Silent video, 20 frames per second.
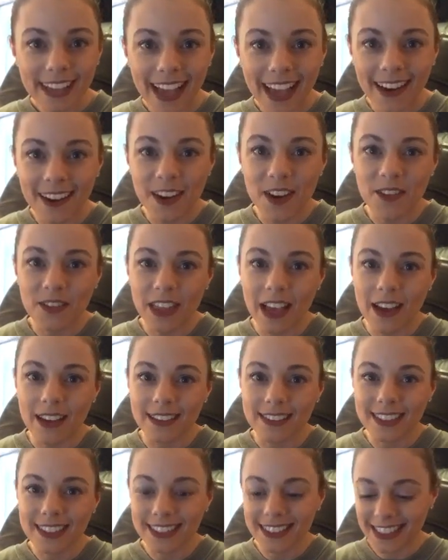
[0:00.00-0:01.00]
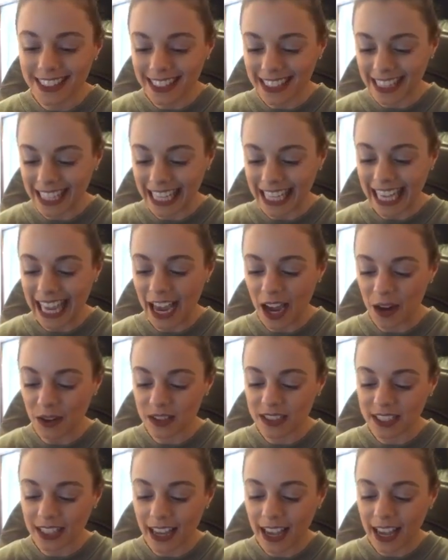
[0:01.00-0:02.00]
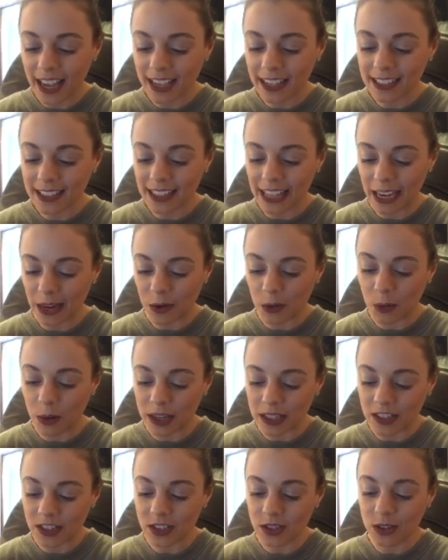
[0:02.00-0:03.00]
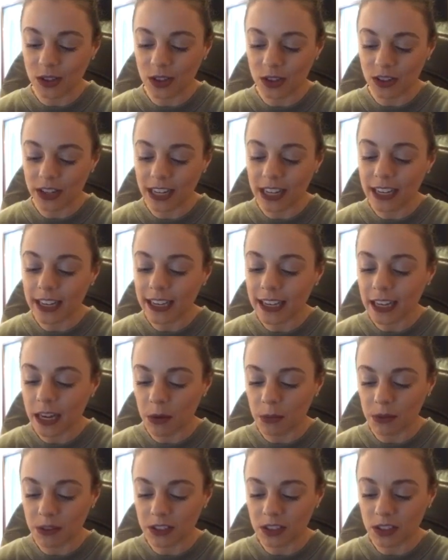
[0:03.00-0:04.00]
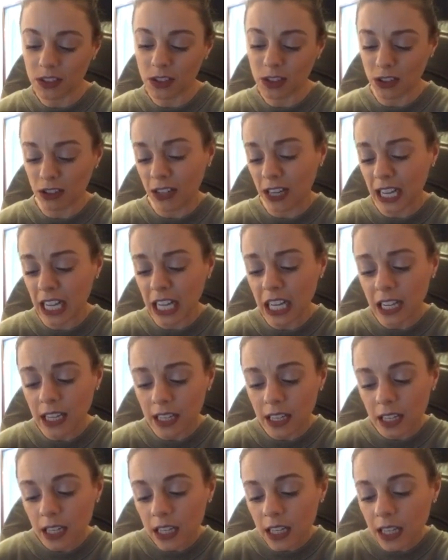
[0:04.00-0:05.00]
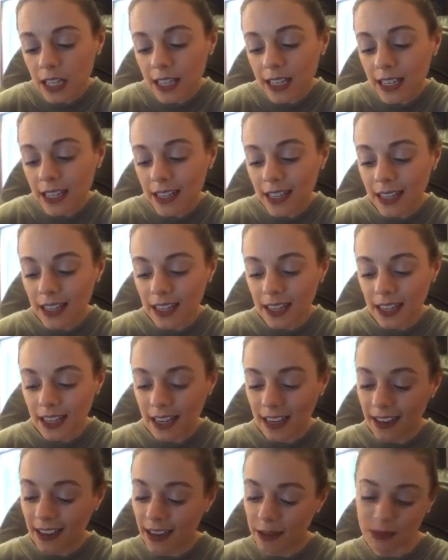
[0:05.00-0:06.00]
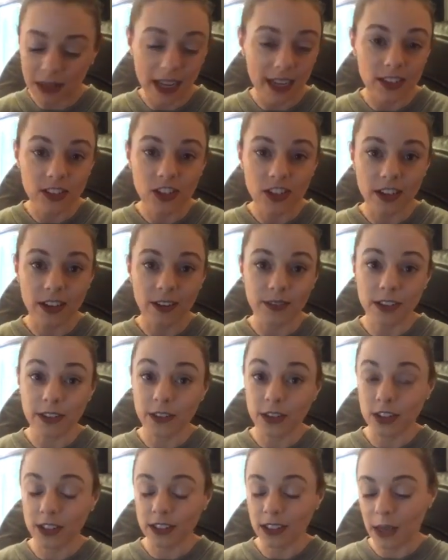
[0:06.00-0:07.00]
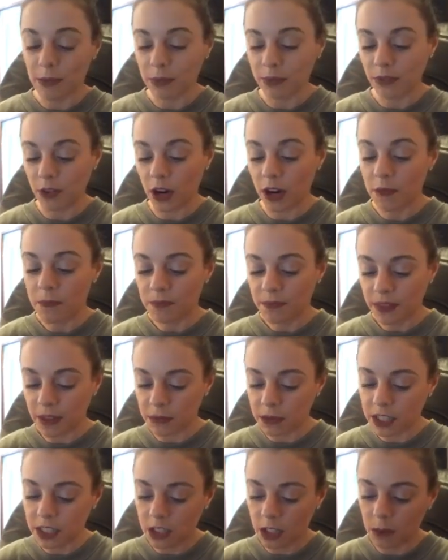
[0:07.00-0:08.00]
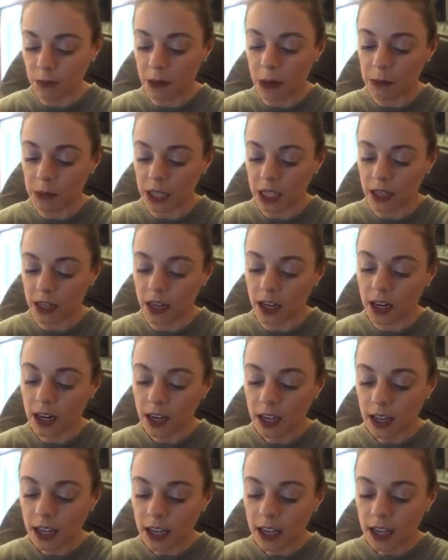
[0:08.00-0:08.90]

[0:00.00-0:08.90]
I don't know if that's like counting, like 1, 2, 3, couple 2, 3. I'm not sure. I've never heard that before. Number 2, bubbler.